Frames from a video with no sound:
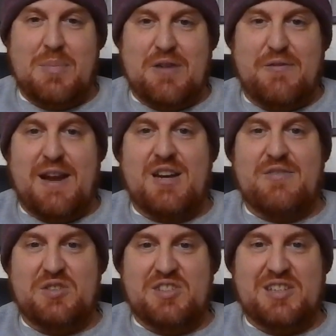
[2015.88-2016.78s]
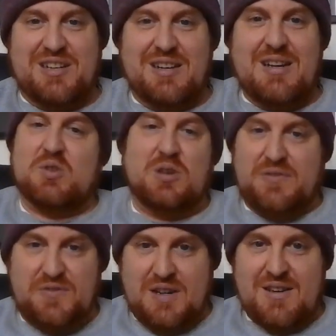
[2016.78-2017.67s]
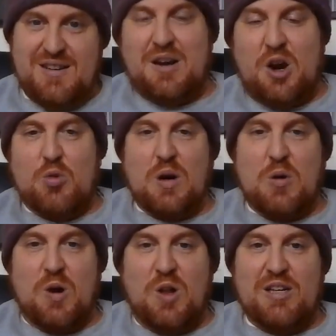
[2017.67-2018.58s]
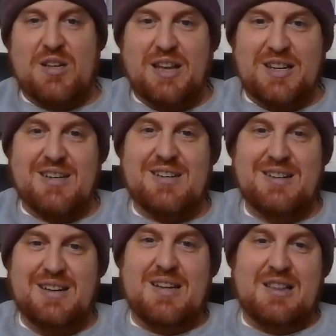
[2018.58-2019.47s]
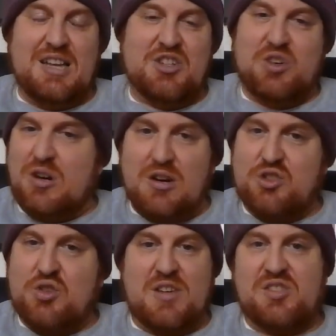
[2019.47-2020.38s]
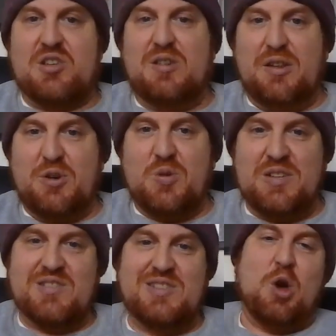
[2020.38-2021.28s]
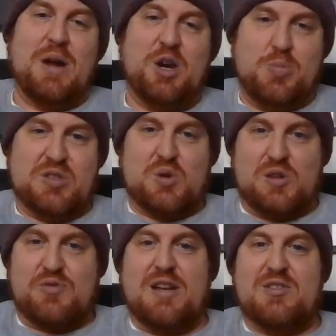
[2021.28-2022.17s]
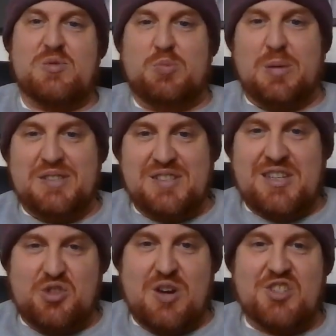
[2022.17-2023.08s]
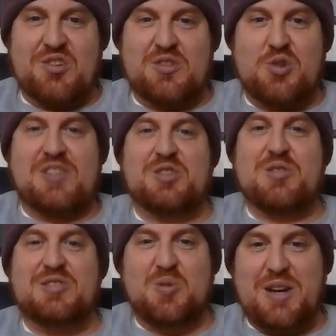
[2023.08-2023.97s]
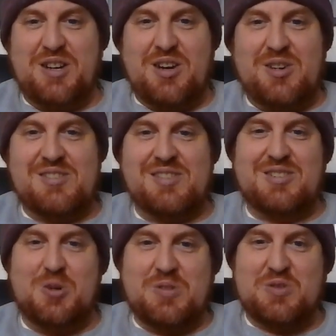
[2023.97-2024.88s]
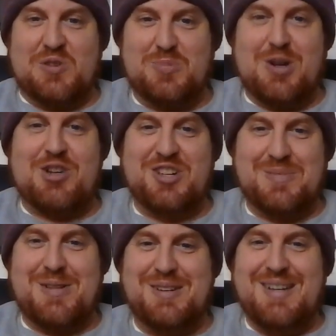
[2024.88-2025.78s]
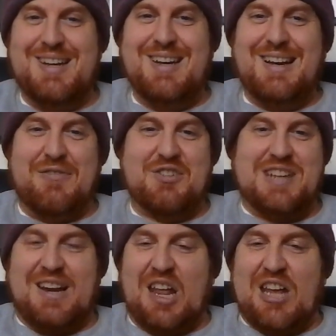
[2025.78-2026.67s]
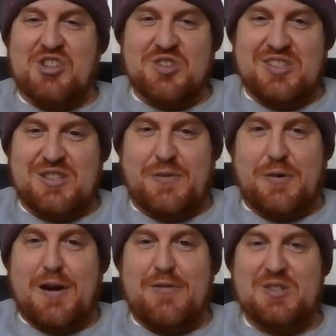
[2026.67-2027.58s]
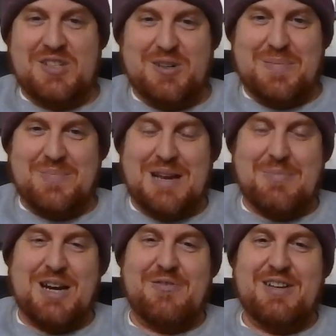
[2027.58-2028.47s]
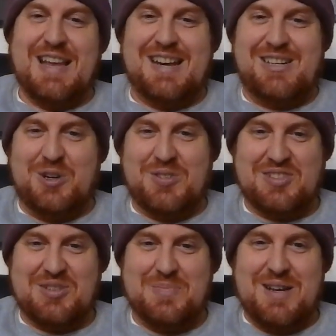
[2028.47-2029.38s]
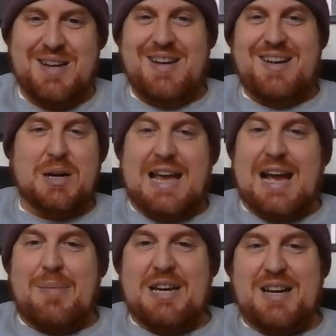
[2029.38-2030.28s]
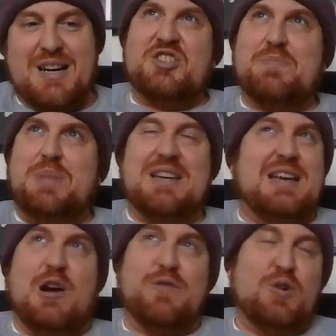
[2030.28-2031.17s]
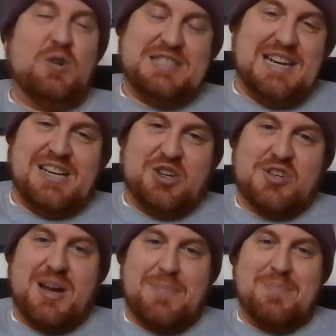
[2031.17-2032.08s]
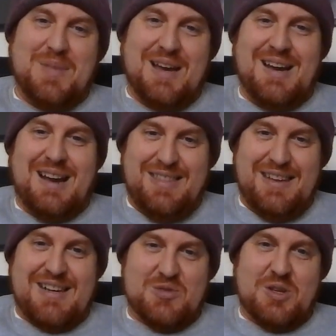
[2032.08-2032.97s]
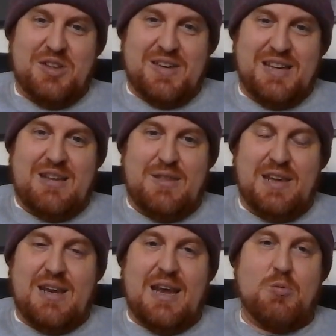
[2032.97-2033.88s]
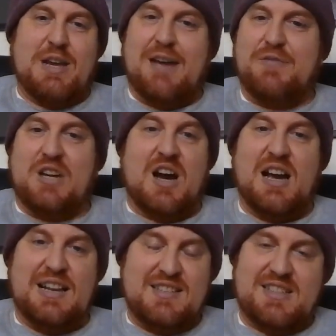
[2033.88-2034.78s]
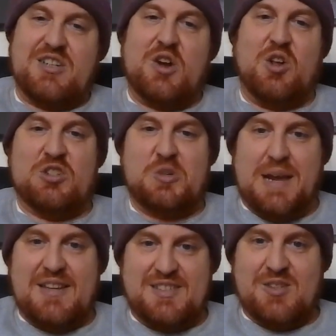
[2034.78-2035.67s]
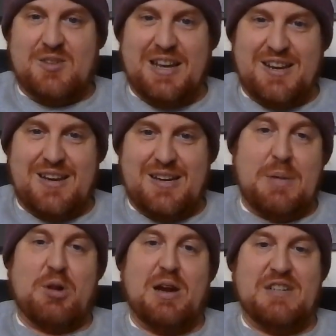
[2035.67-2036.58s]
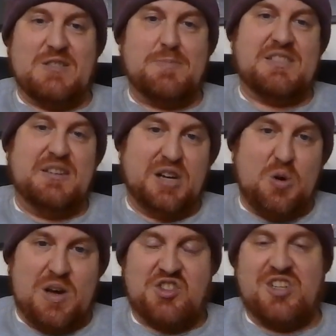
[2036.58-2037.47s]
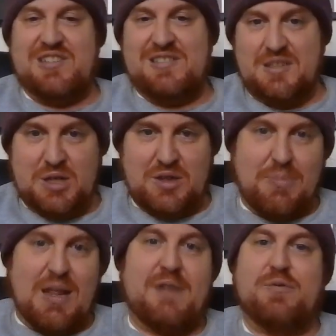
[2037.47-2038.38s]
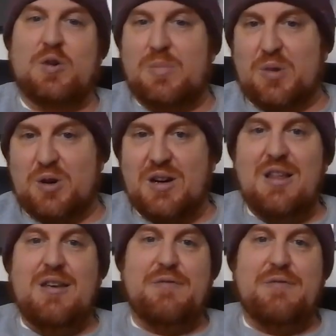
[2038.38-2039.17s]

am a big fan of using some sort of uh, a hardware wallet like a Ledger or a Trezor or other ones. All my open source friends will probably say Trezor, Trezor is the way to go because it's an open source project, but I've just had a Ledger since forever. So I'm kind of that ecosystem. But yeah, I mean, just being careful and taking your time. I think is really the key thing. And we have guides and a knowledge base. So like people are having specific questions about the platform or